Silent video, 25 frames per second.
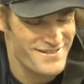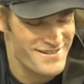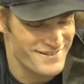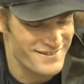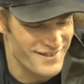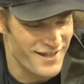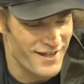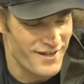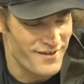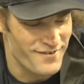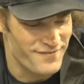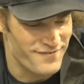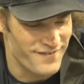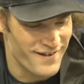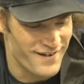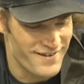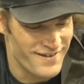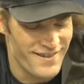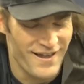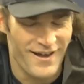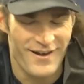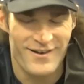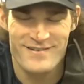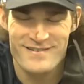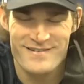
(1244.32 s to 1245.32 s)
That was a lot of
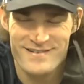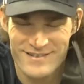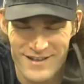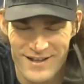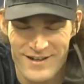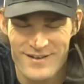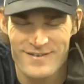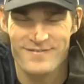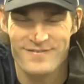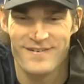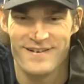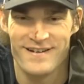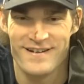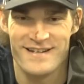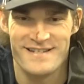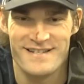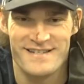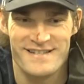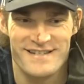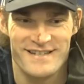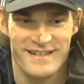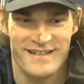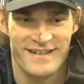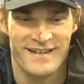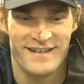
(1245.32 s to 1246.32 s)
fun. That was a lot of fun to
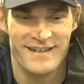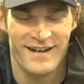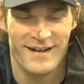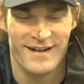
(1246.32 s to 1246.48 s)
see.